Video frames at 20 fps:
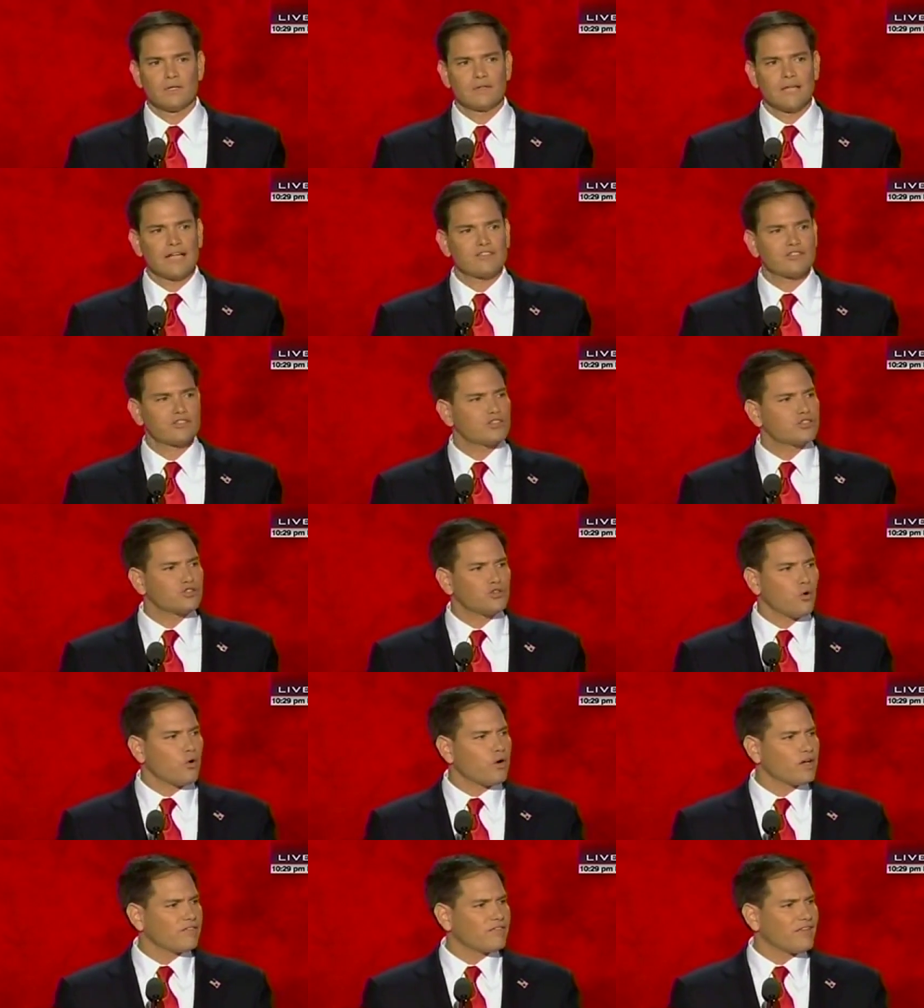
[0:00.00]
That's the
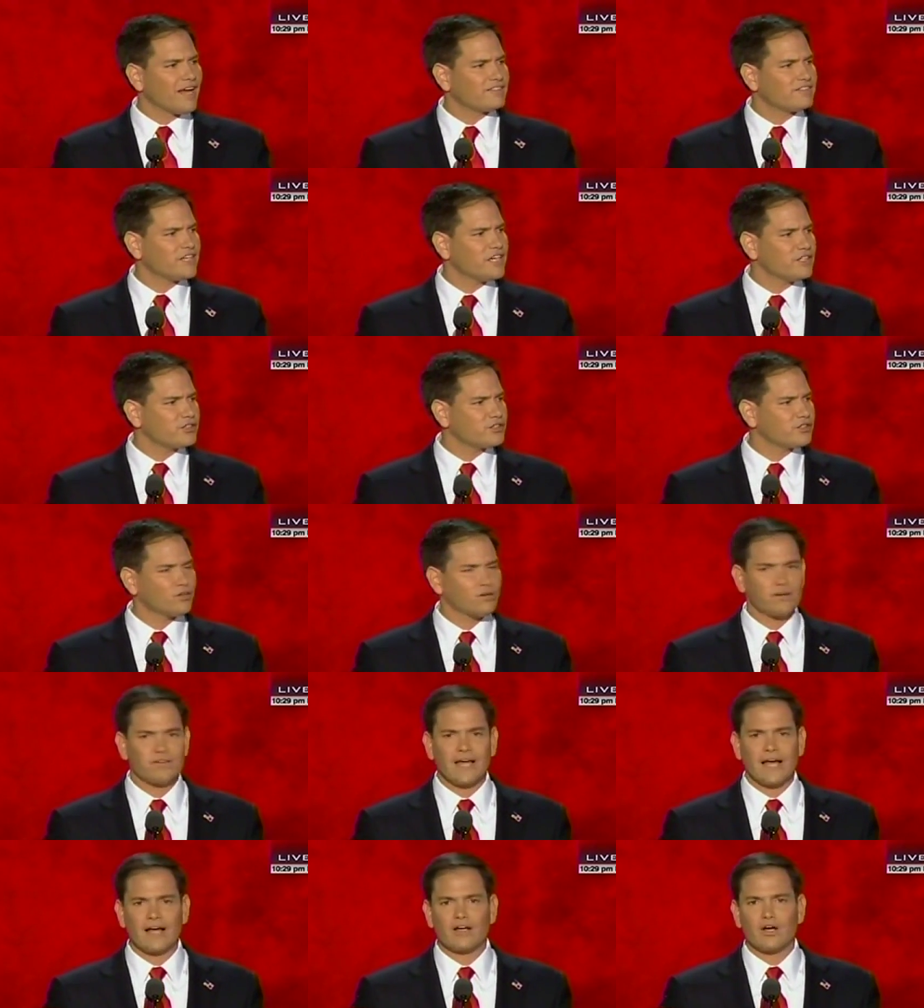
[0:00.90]
story of that teacher
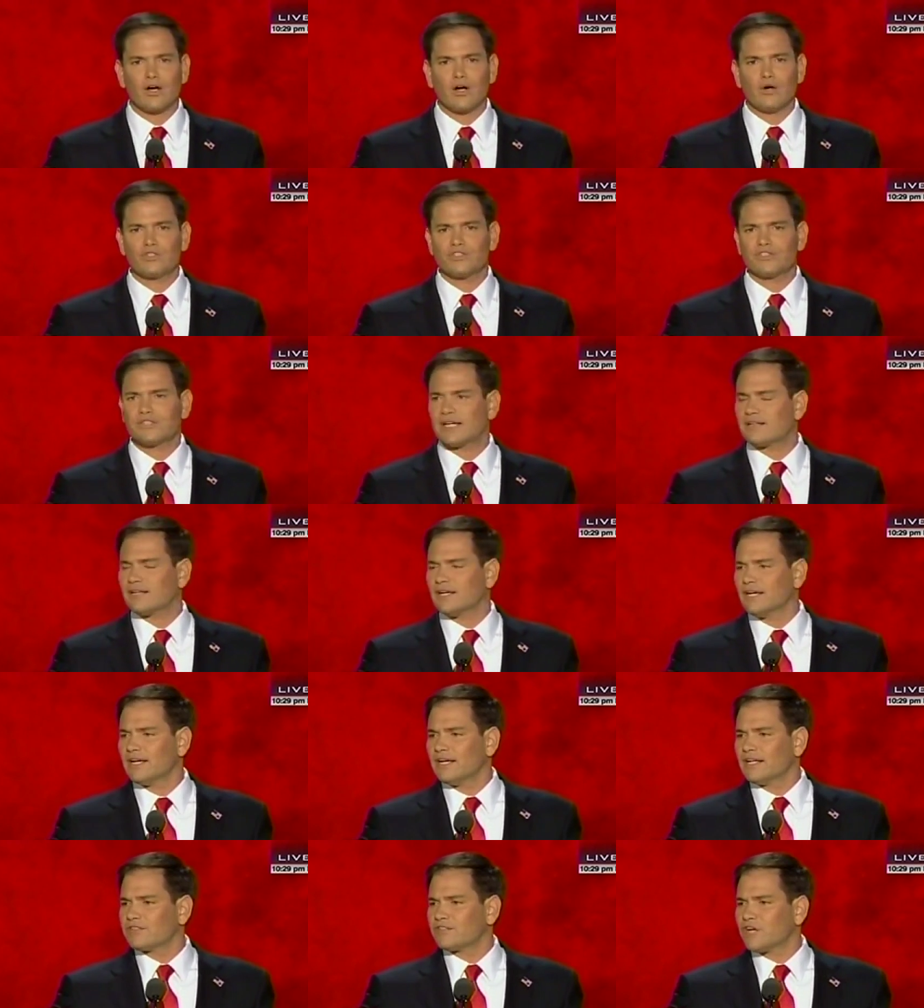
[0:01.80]
or that coach that
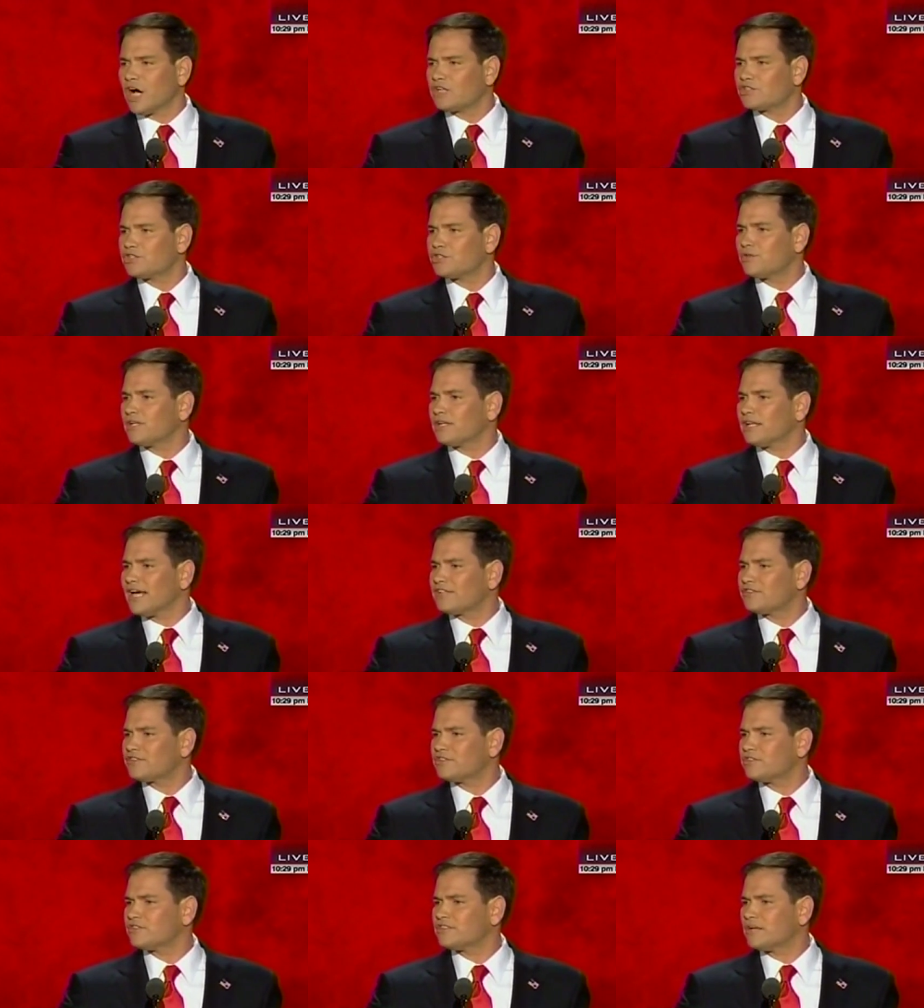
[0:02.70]
taught you the
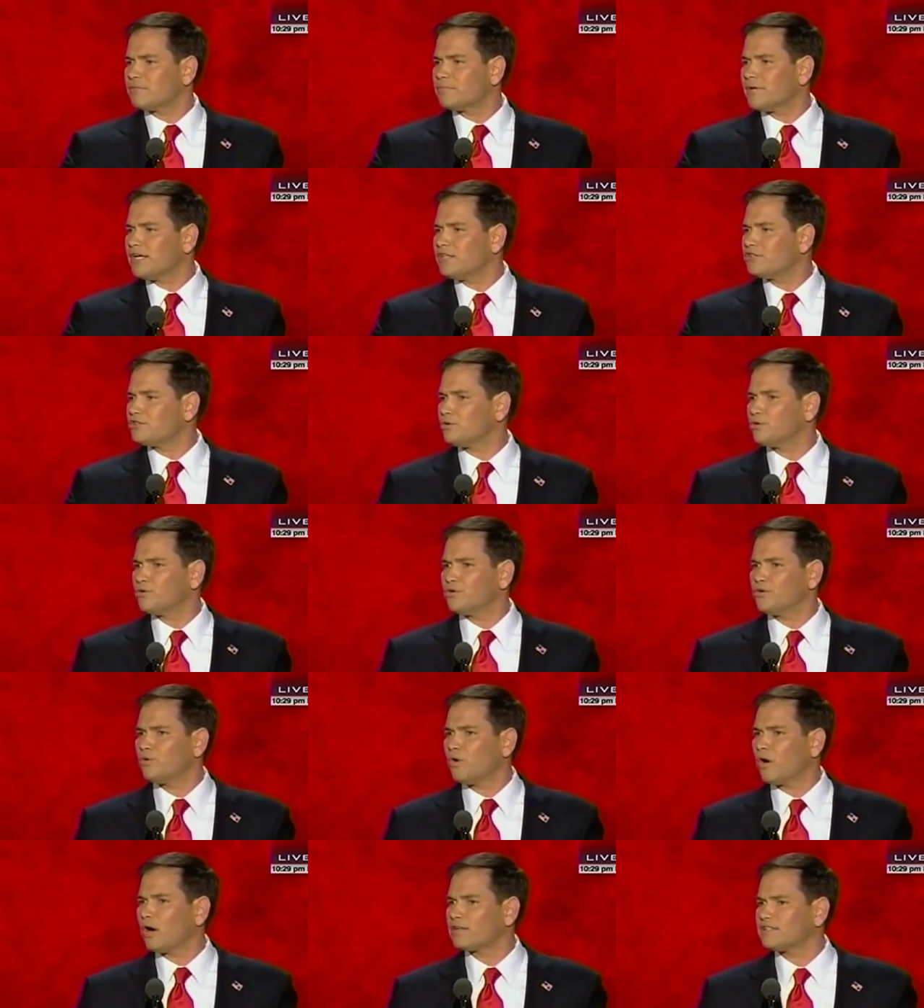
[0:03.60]
lessons that made you who
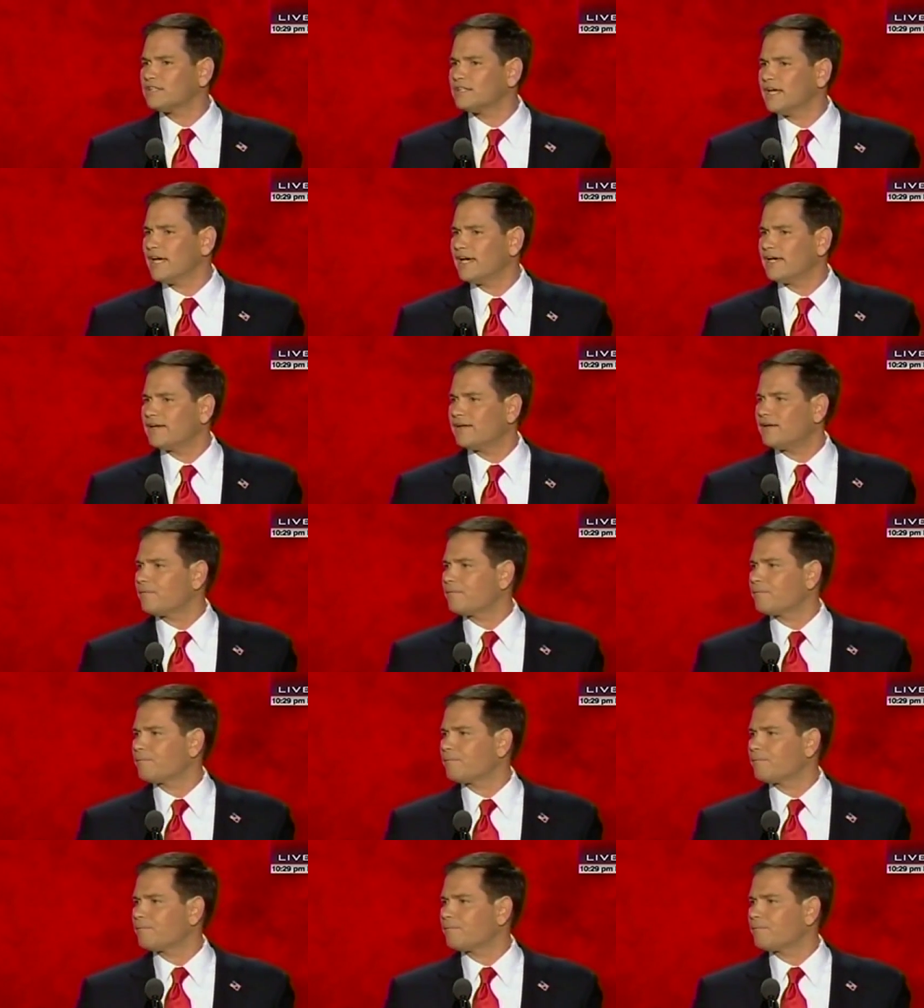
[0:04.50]
you are today.